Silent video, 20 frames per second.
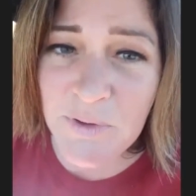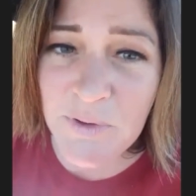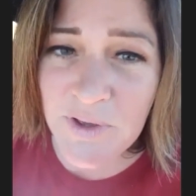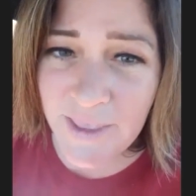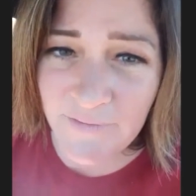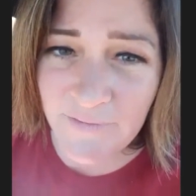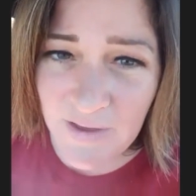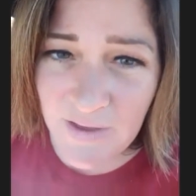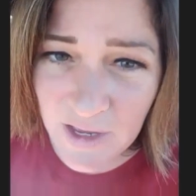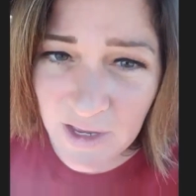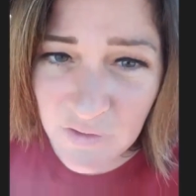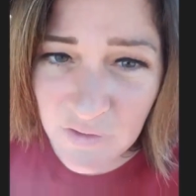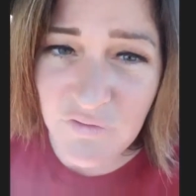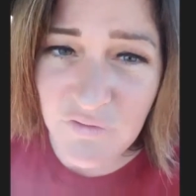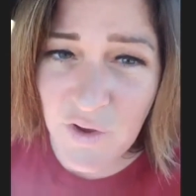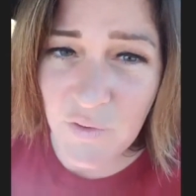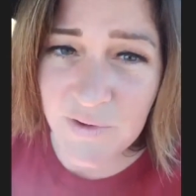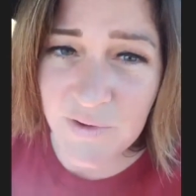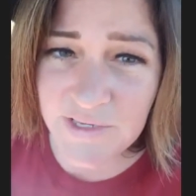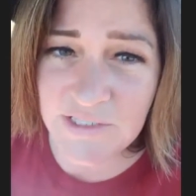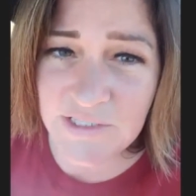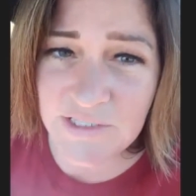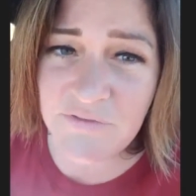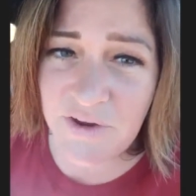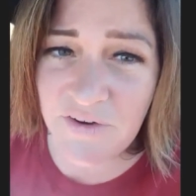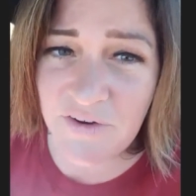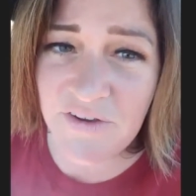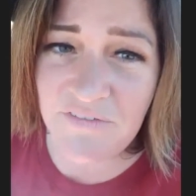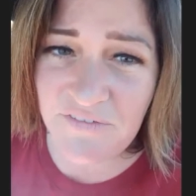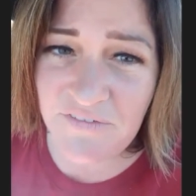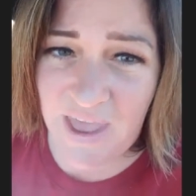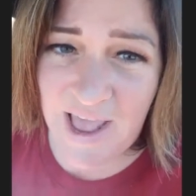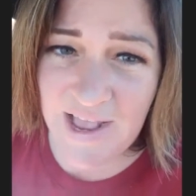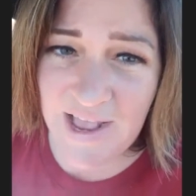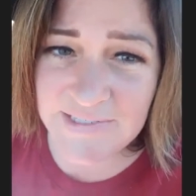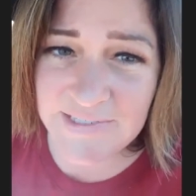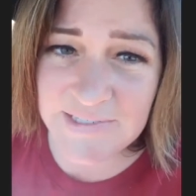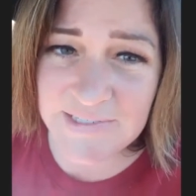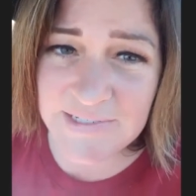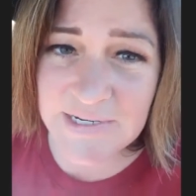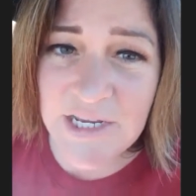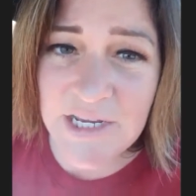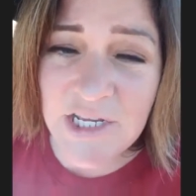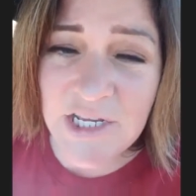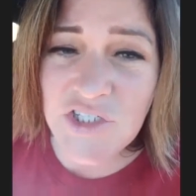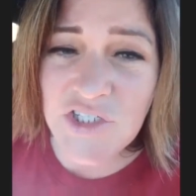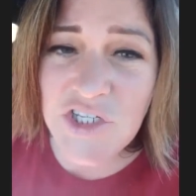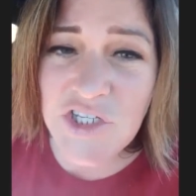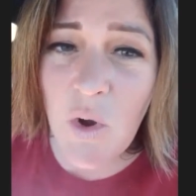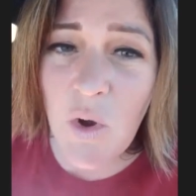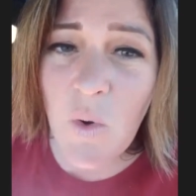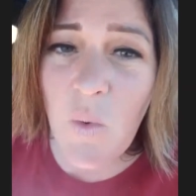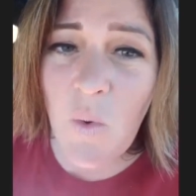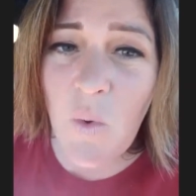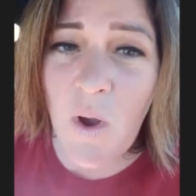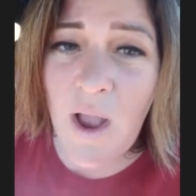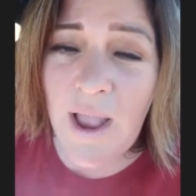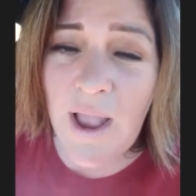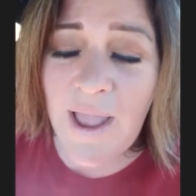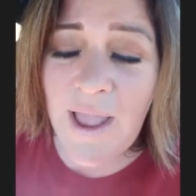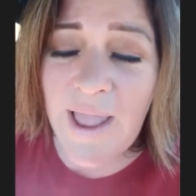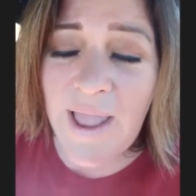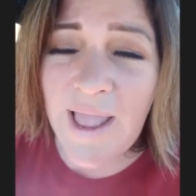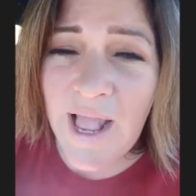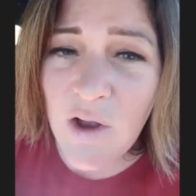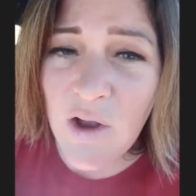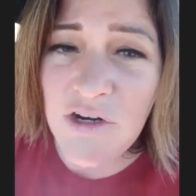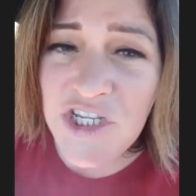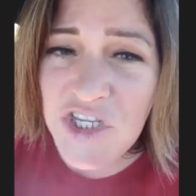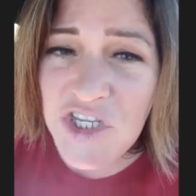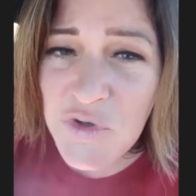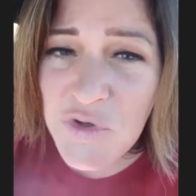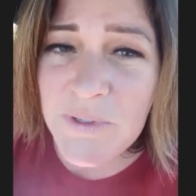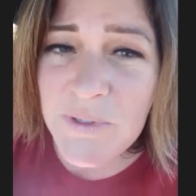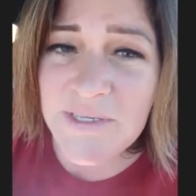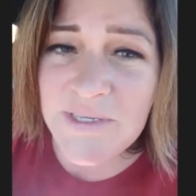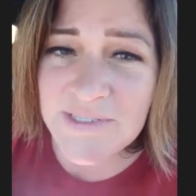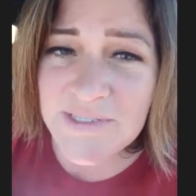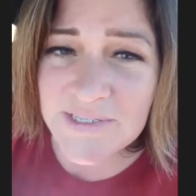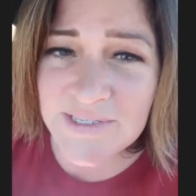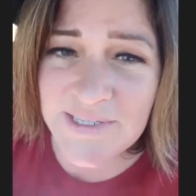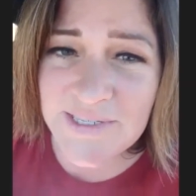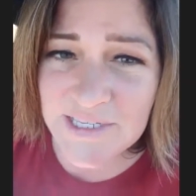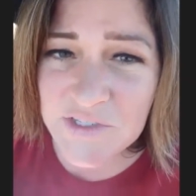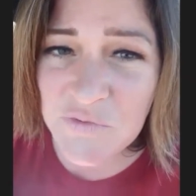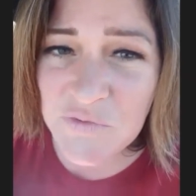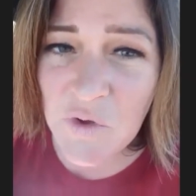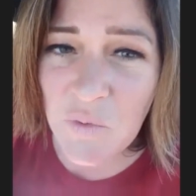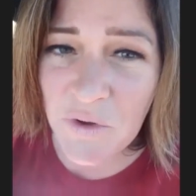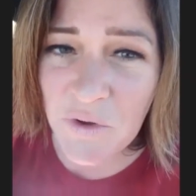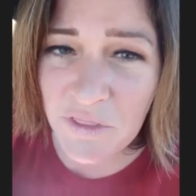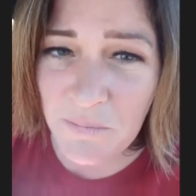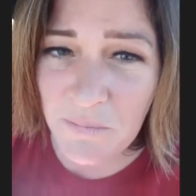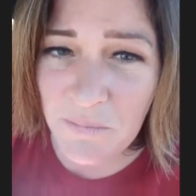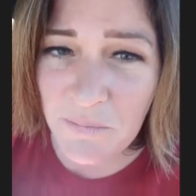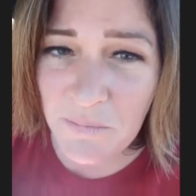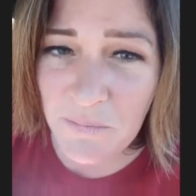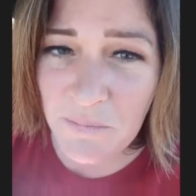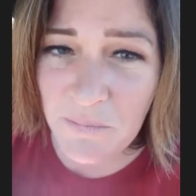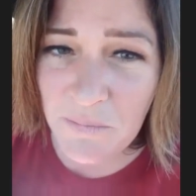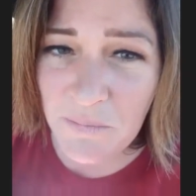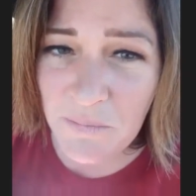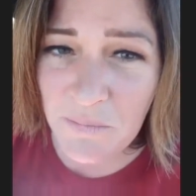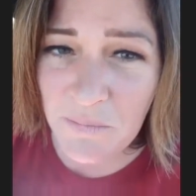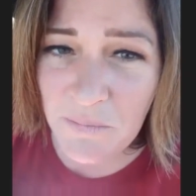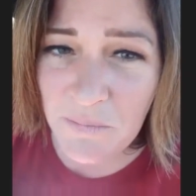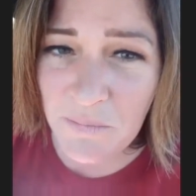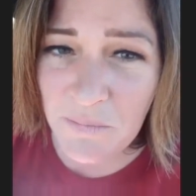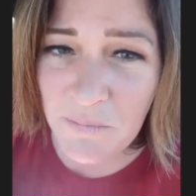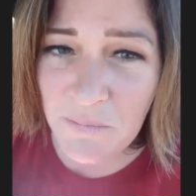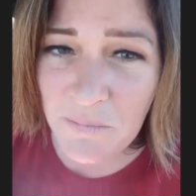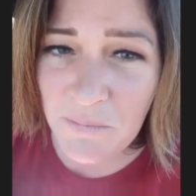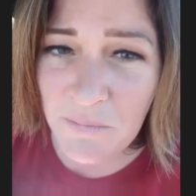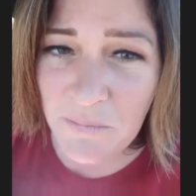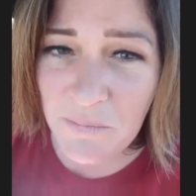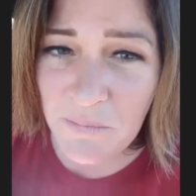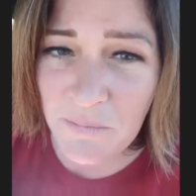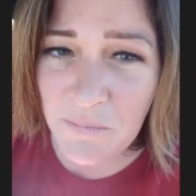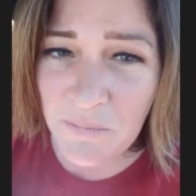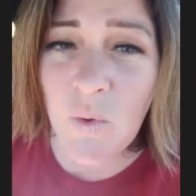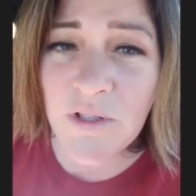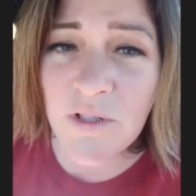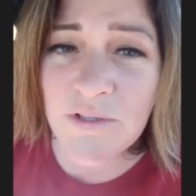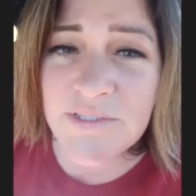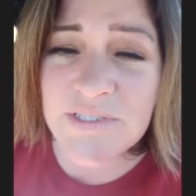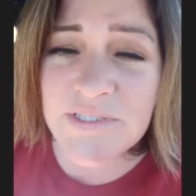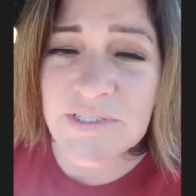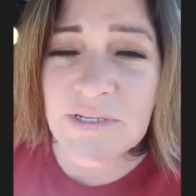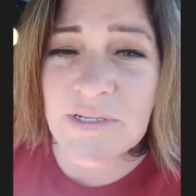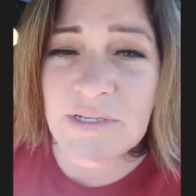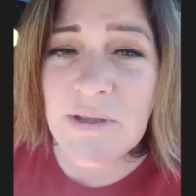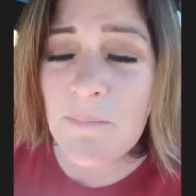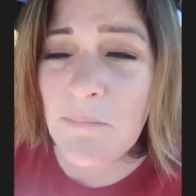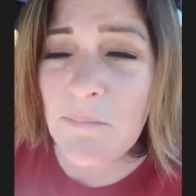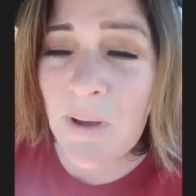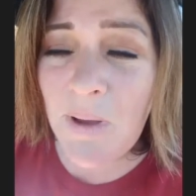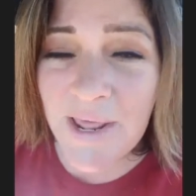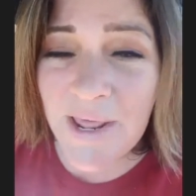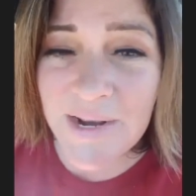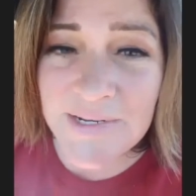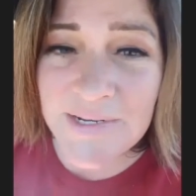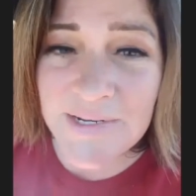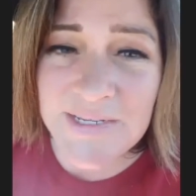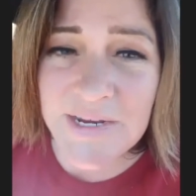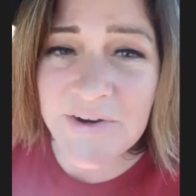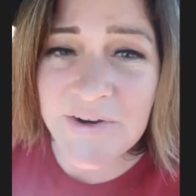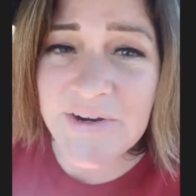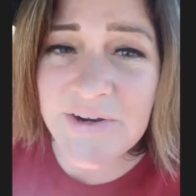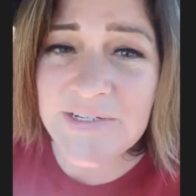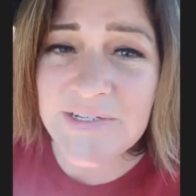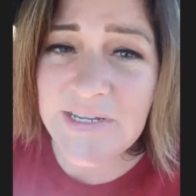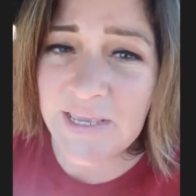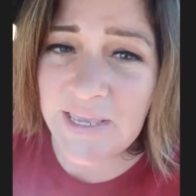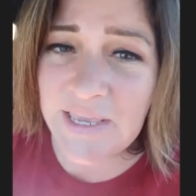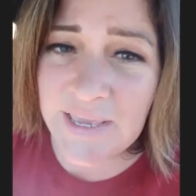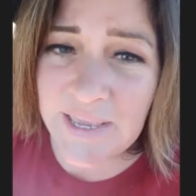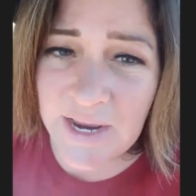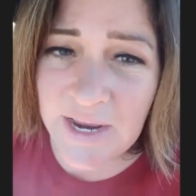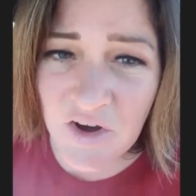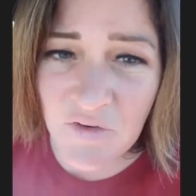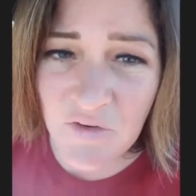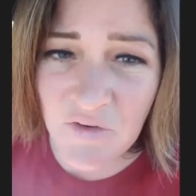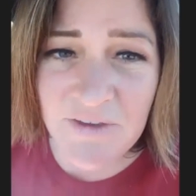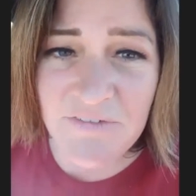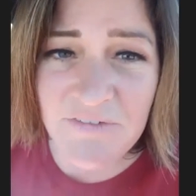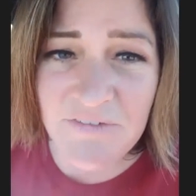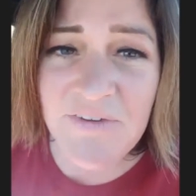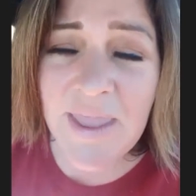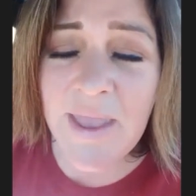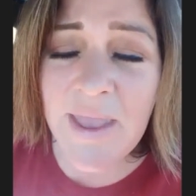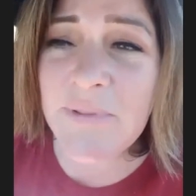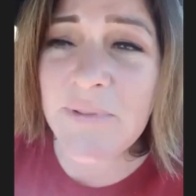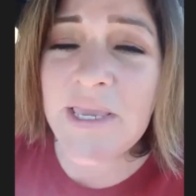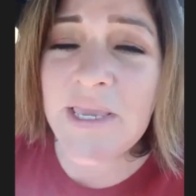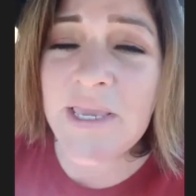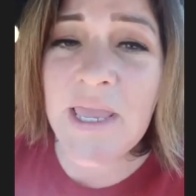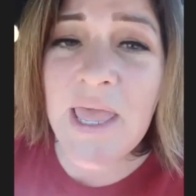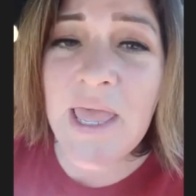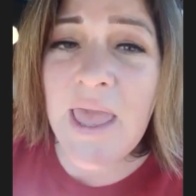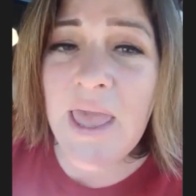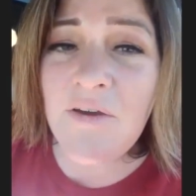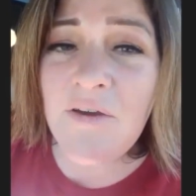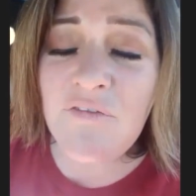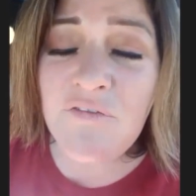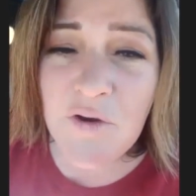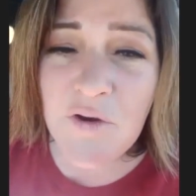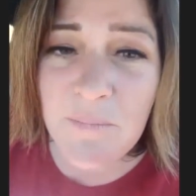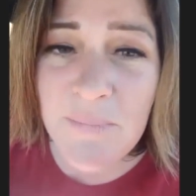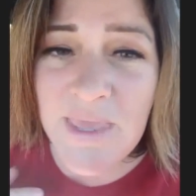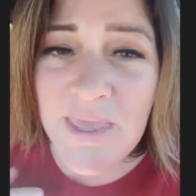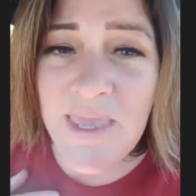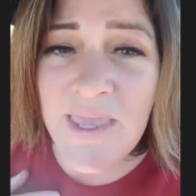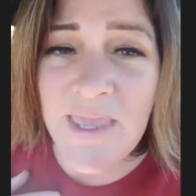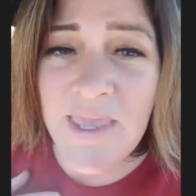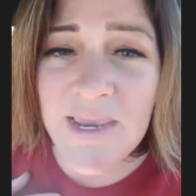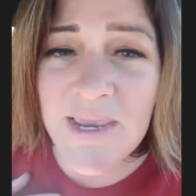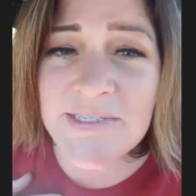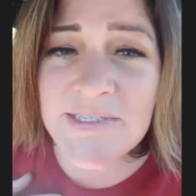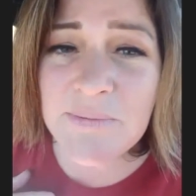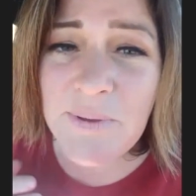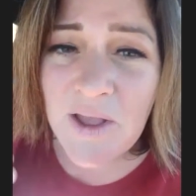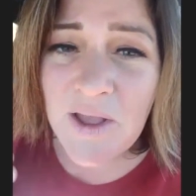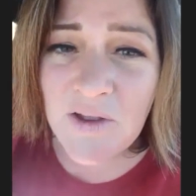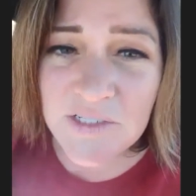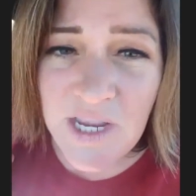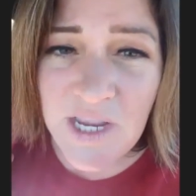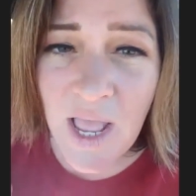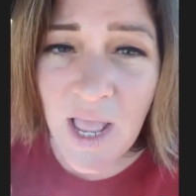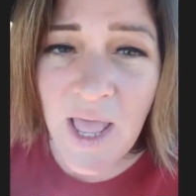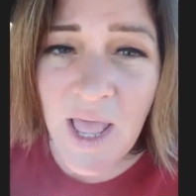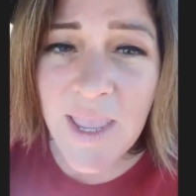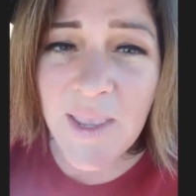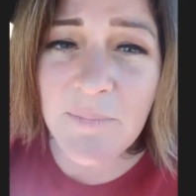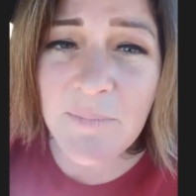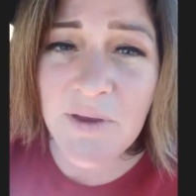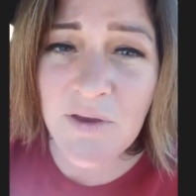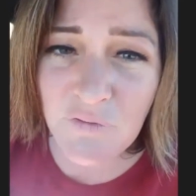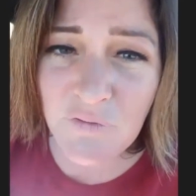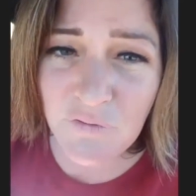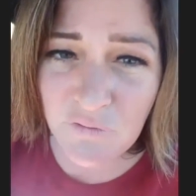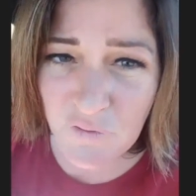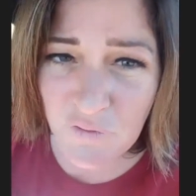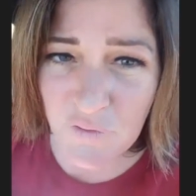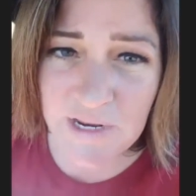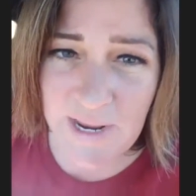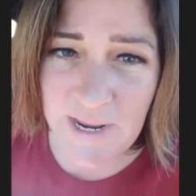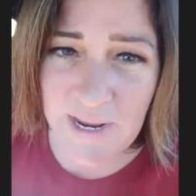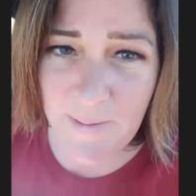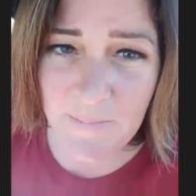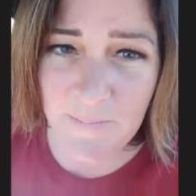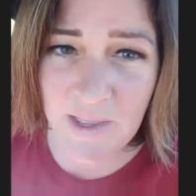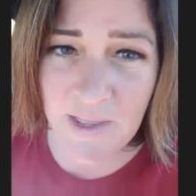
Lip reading: get unfocused very fast. So how do you be successful with mindset that equals monetary, taking care of my family? For me, it's about time freedom.